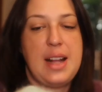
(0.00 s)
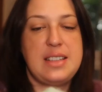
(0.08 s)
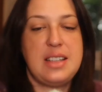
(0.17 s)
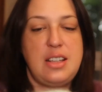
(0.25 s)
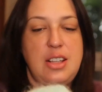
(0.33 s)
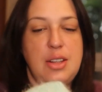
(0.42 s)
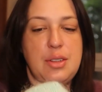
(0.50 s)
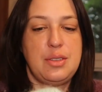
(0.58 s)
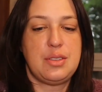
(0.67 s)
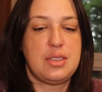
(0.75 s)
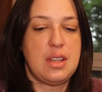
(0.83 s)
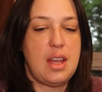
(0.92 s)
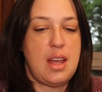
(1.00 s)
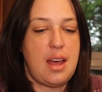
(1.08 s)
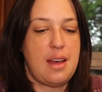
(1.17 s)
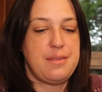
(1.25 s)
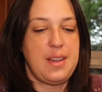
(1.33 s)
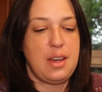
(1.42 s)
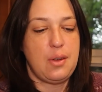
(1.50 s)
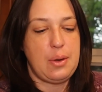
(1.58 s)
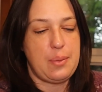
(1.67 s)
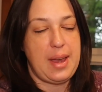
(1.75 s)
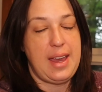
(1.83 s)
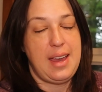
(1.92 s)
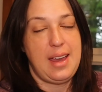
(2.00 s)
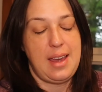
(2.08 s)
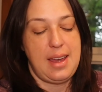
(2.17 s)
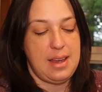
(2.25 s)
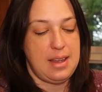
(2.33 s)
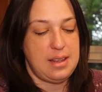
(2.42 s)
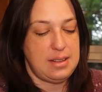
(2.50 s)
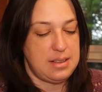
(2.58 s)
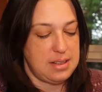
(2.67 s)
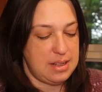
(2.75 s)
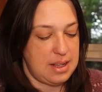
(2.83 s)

I did use a fingering weight and